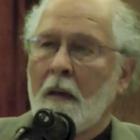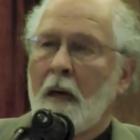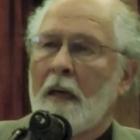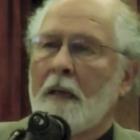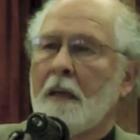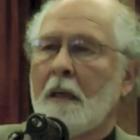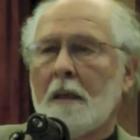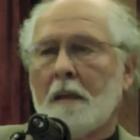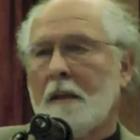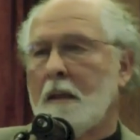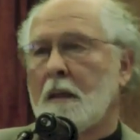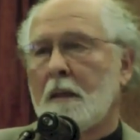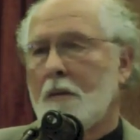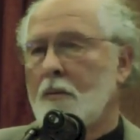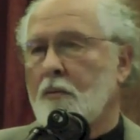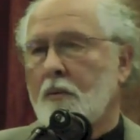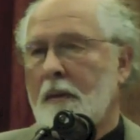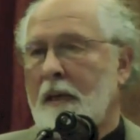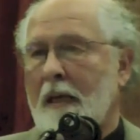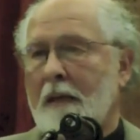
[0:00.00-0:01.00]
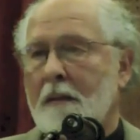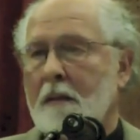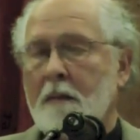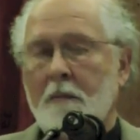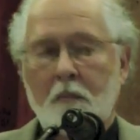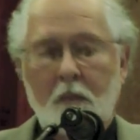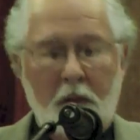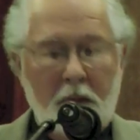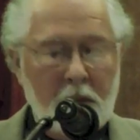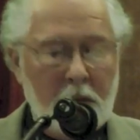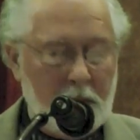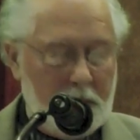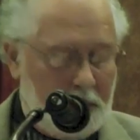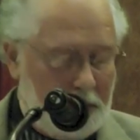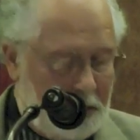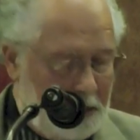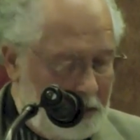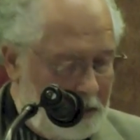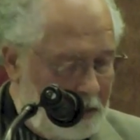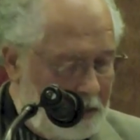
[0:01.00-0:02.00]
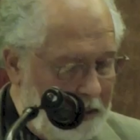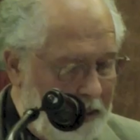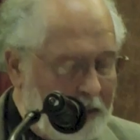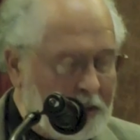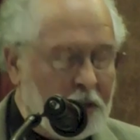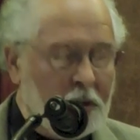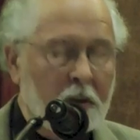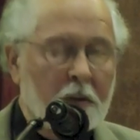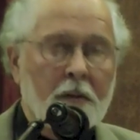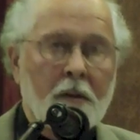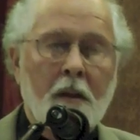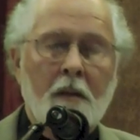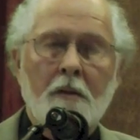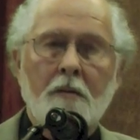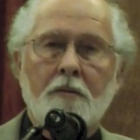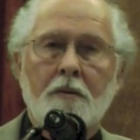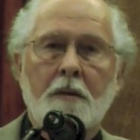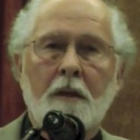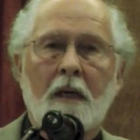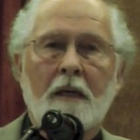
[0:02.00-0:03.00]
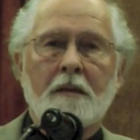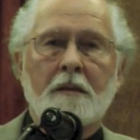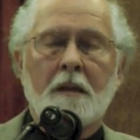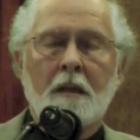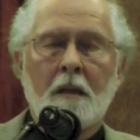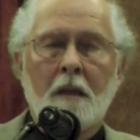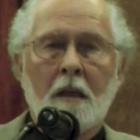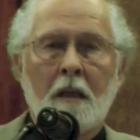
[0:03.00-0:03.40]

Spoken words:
I cannot get into that in one single lecture tonight,